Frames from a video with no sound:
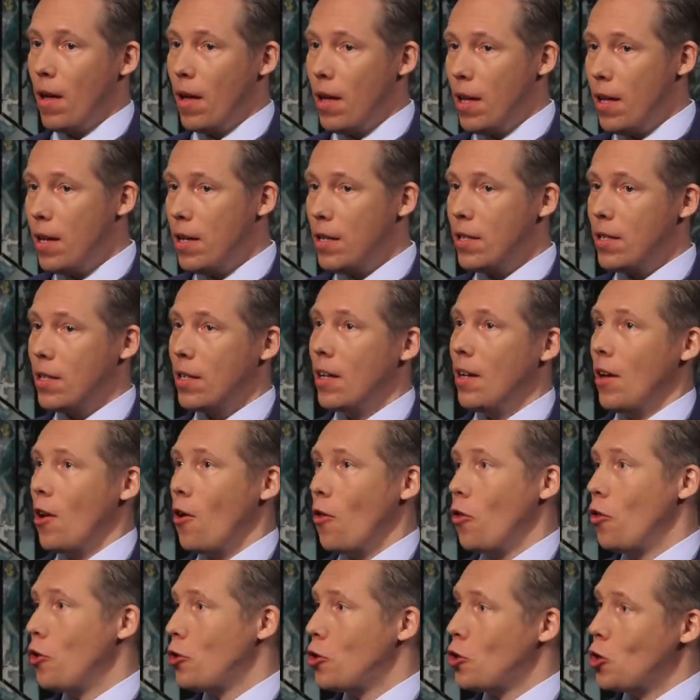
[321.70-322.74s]
It is
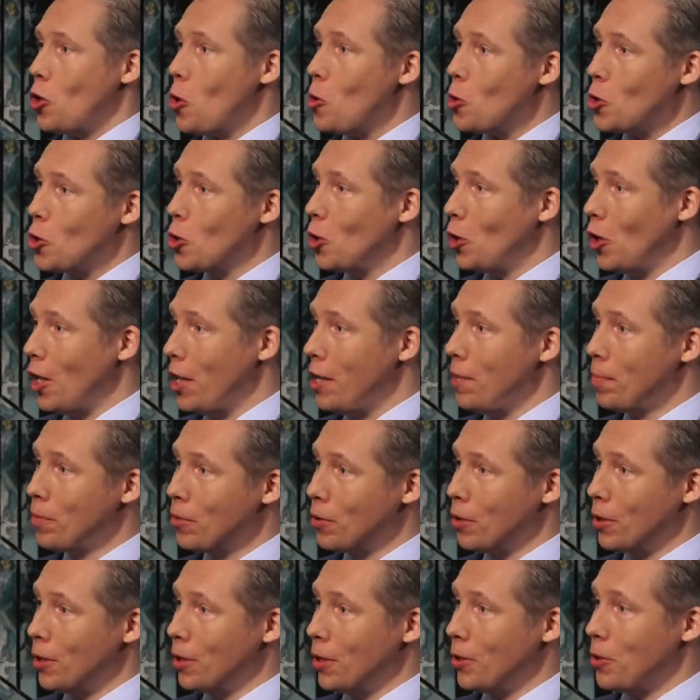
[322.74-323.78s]
the social
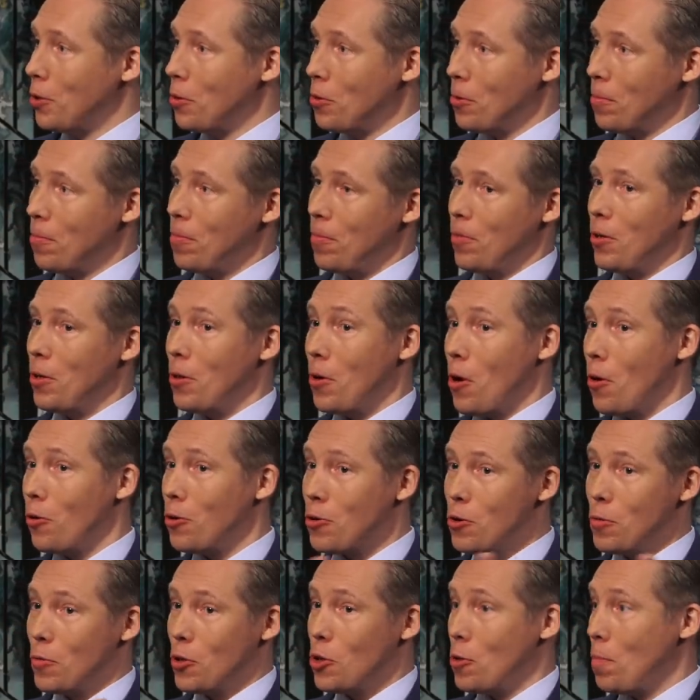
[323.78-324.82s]
liberals who are you know
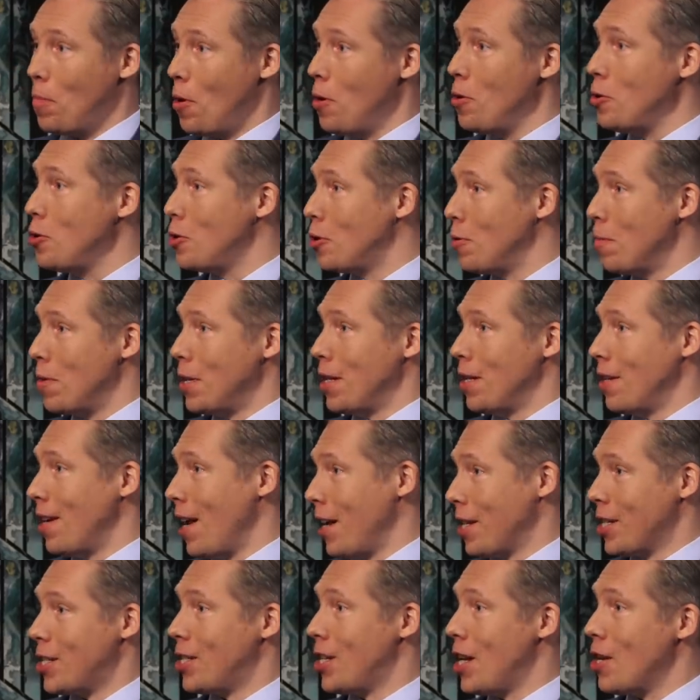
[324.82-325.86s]
supposed to be
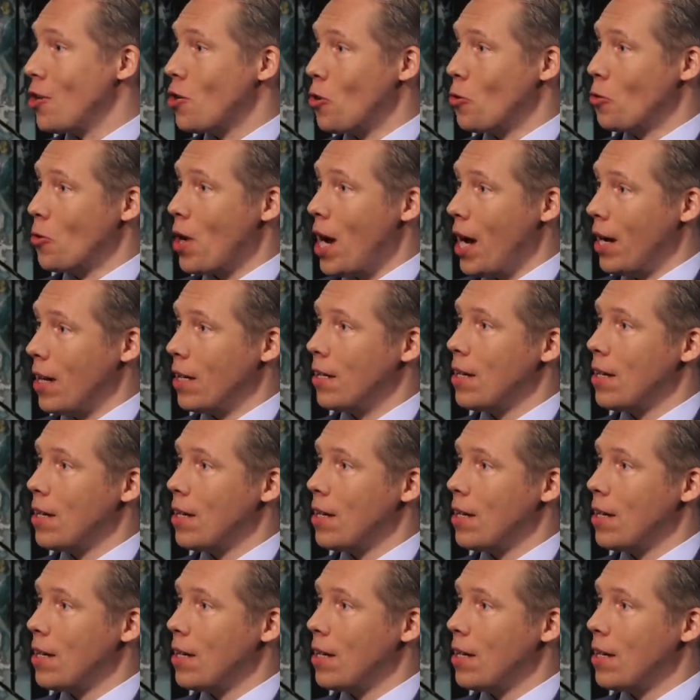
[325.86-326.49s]
like center right.